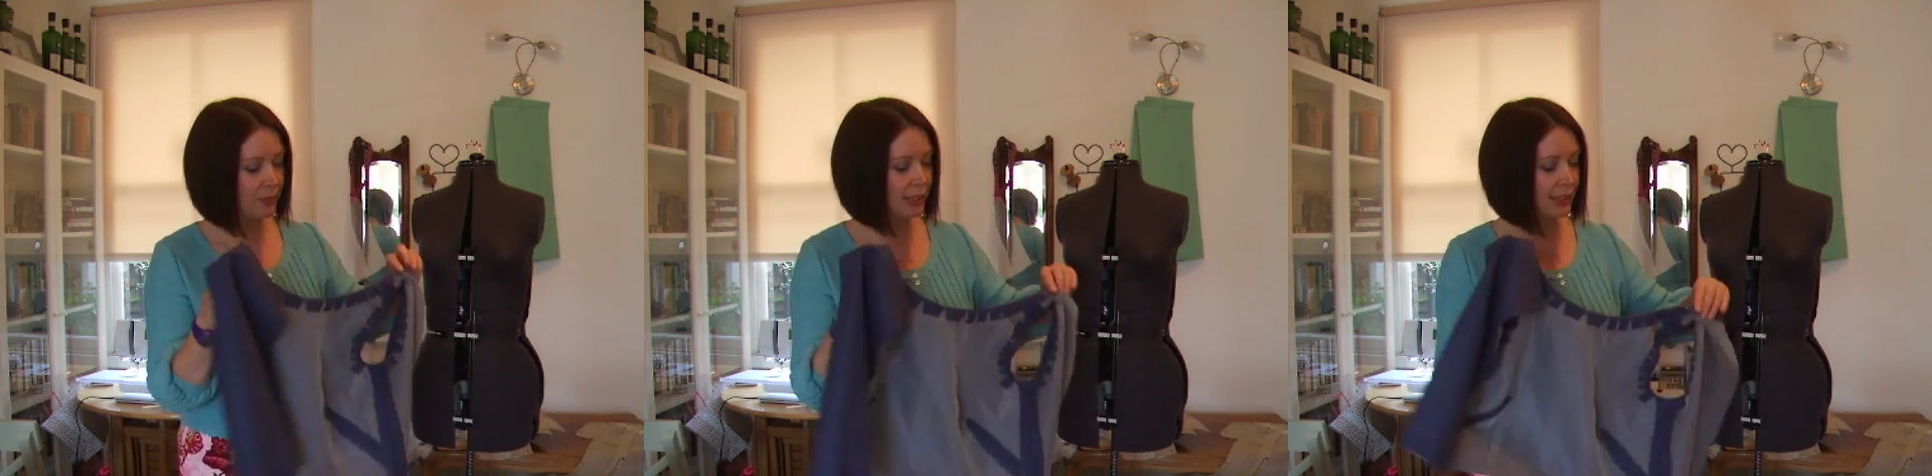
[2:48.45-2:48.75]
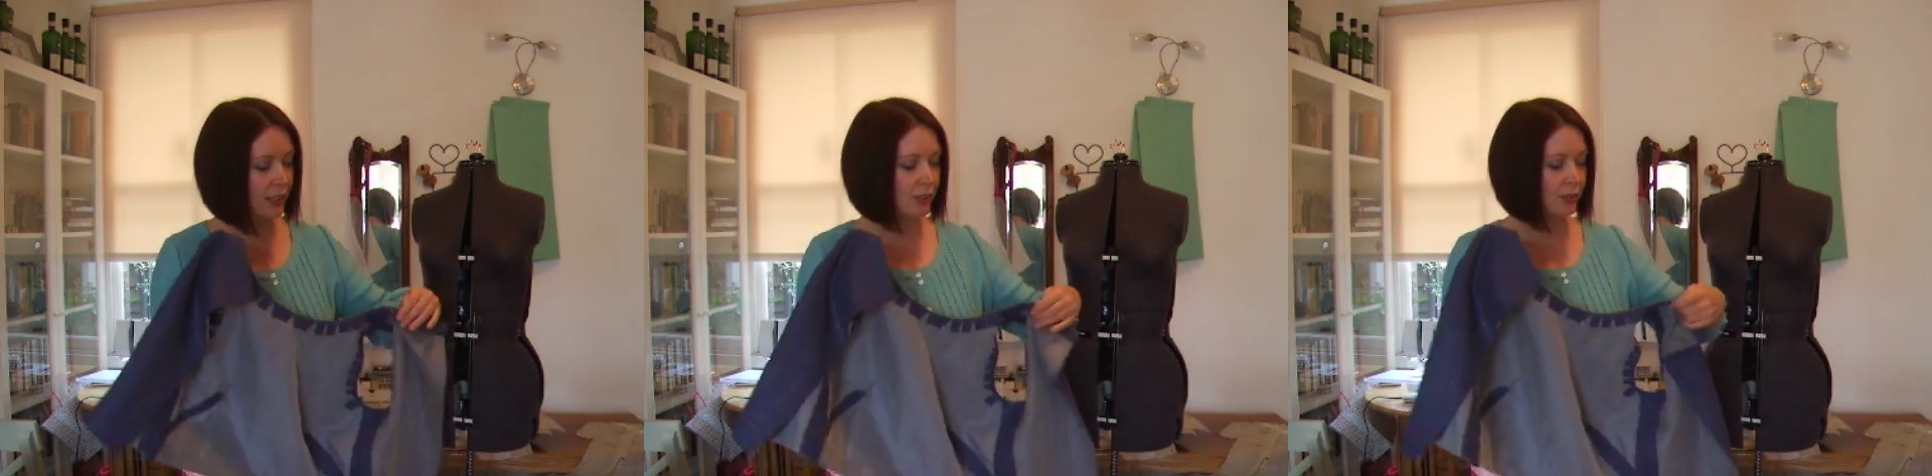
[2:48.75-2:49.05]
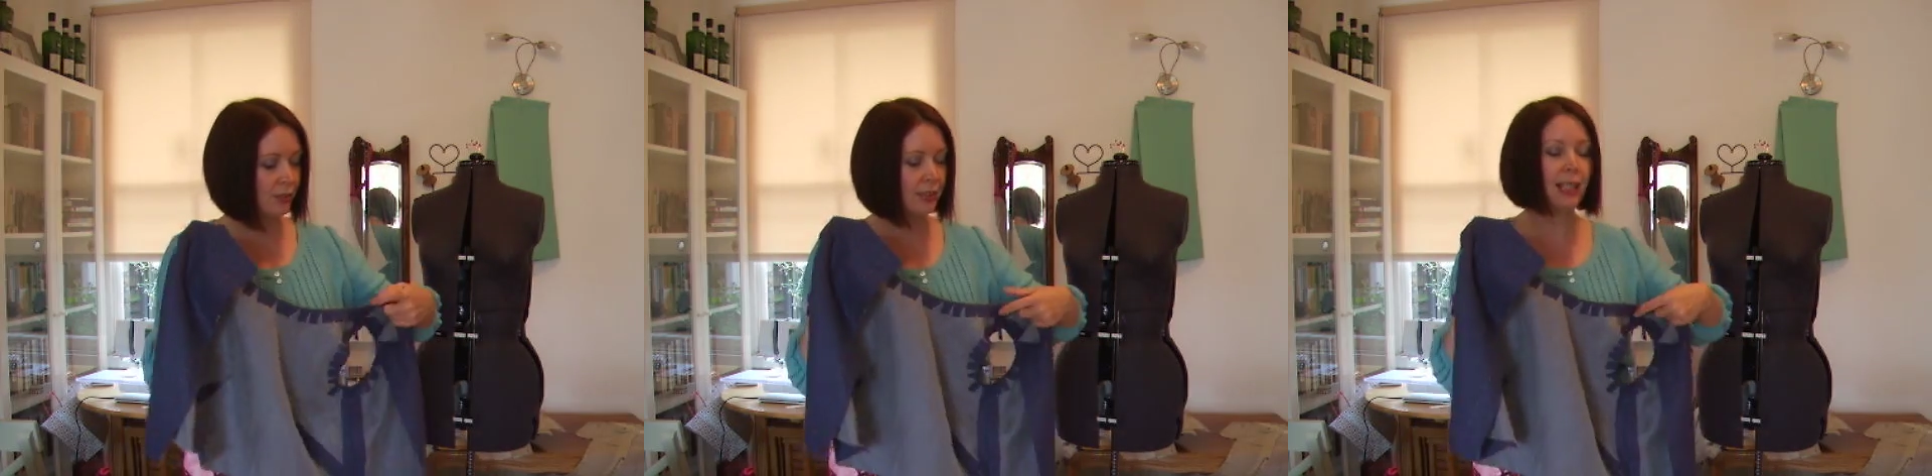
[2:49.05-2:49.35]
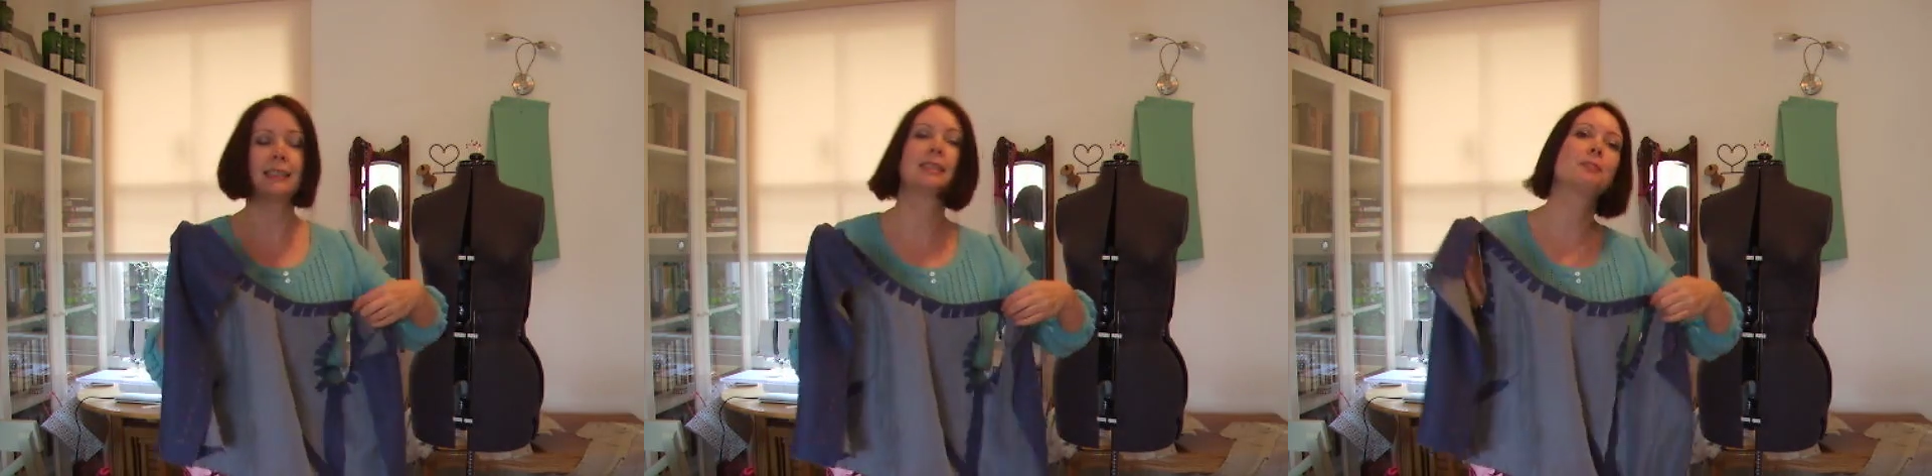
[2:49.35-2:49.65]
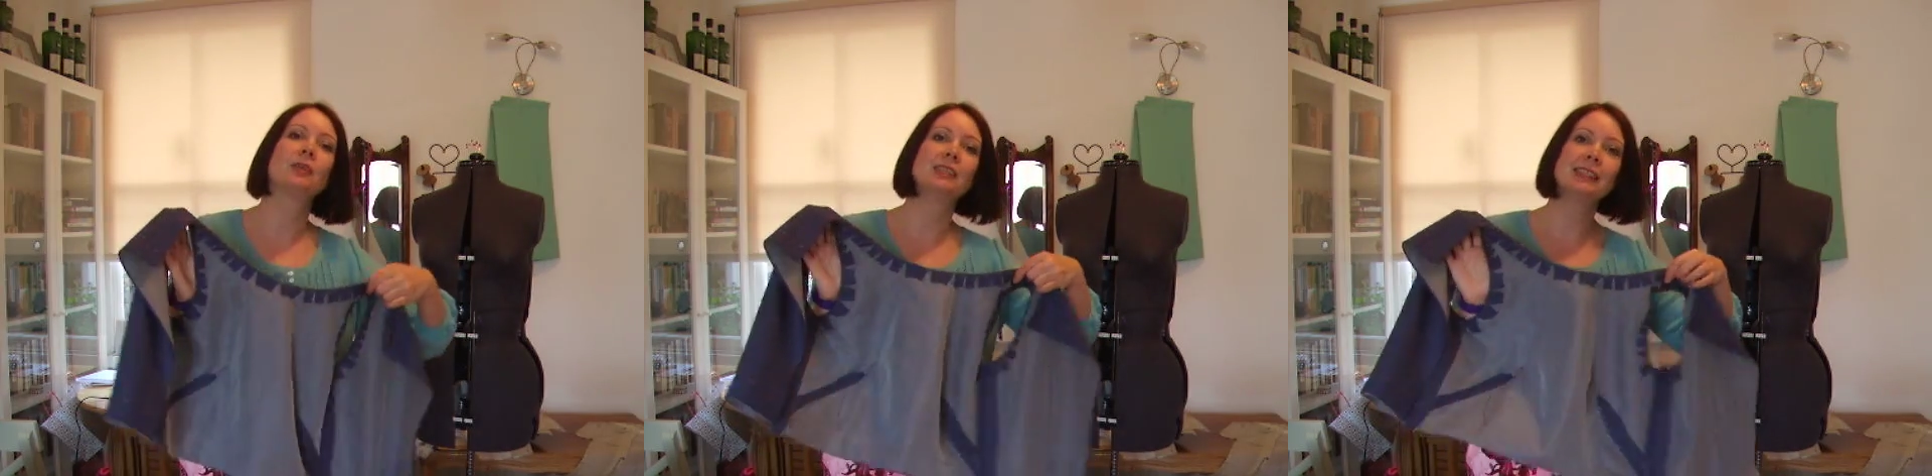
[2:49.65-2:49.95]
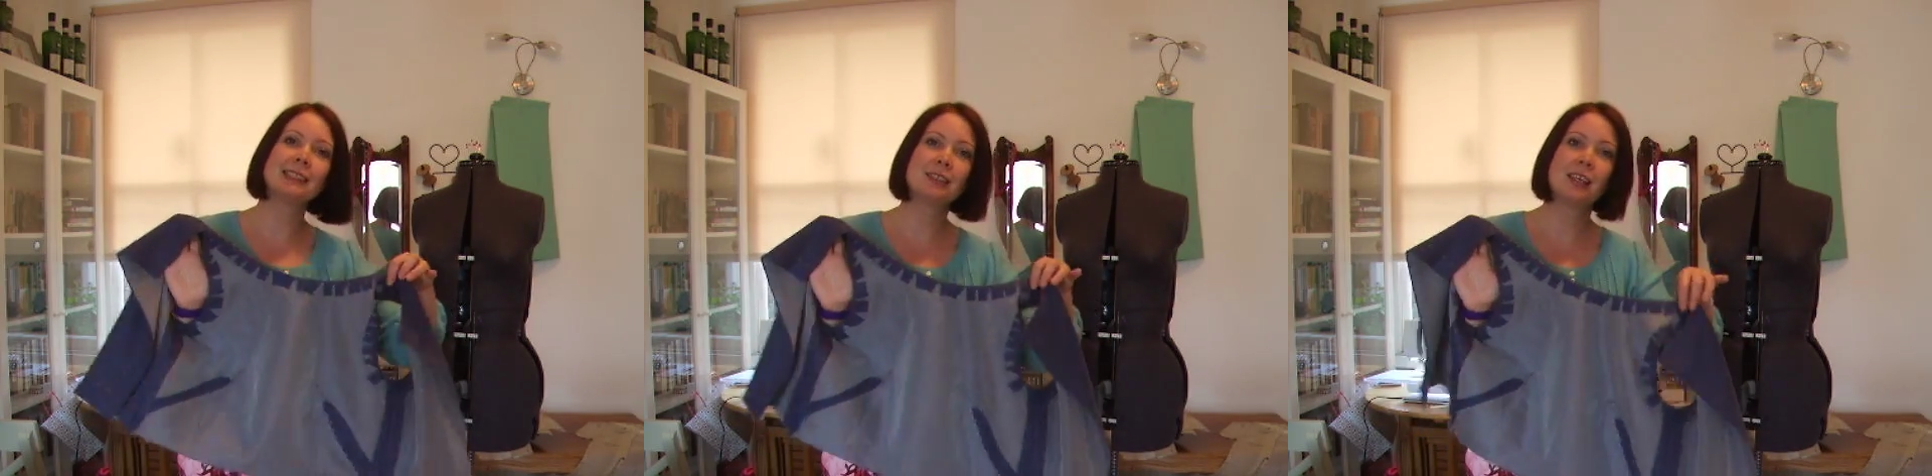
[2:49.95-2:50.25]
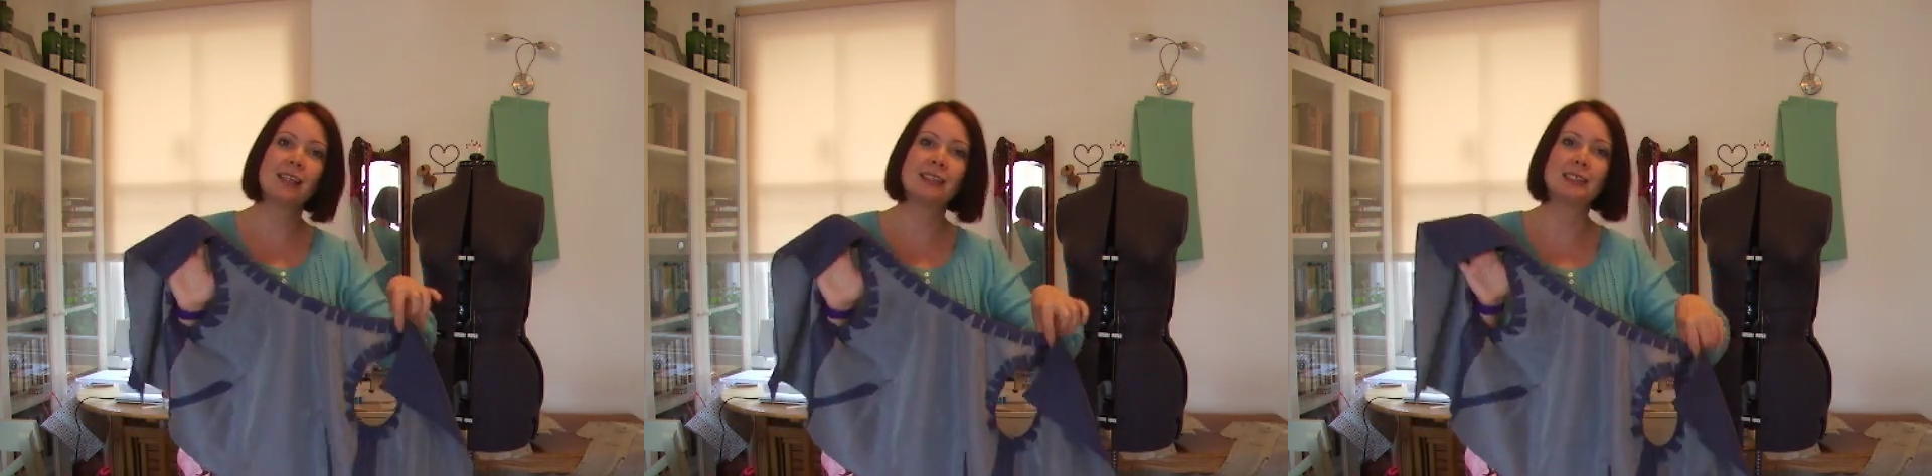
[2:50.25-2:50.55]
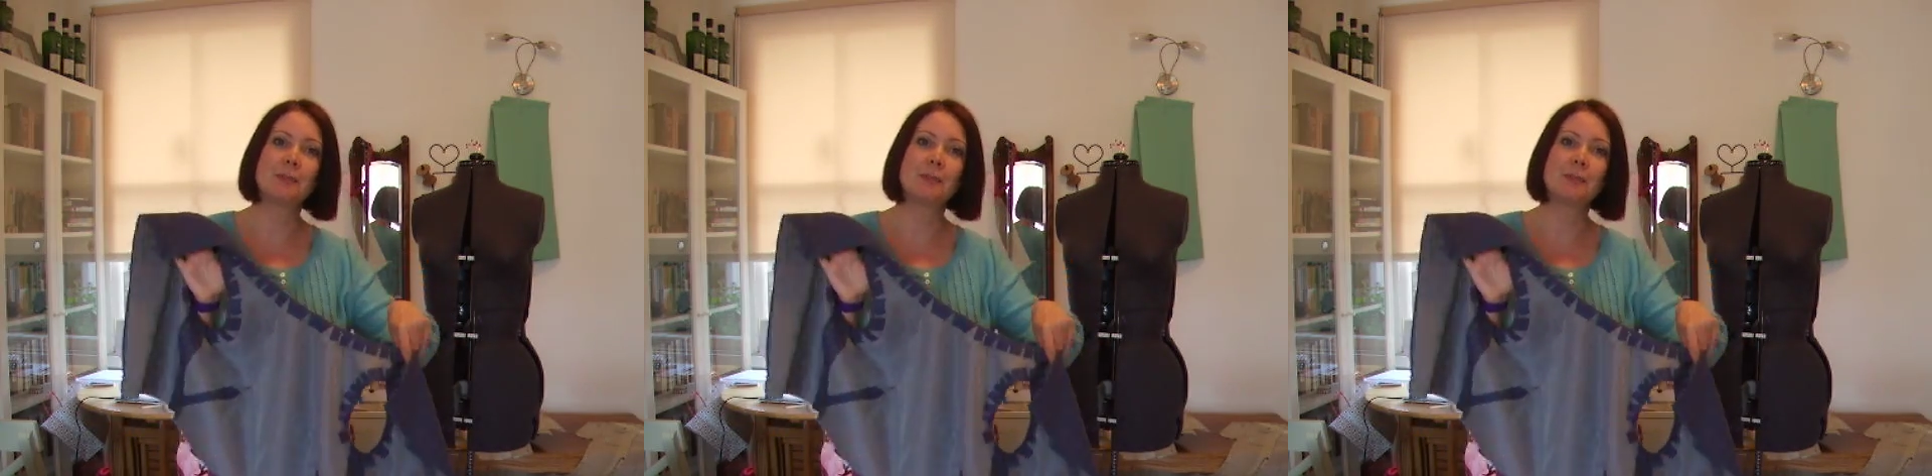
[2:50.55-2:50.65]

So that's the bodice. It's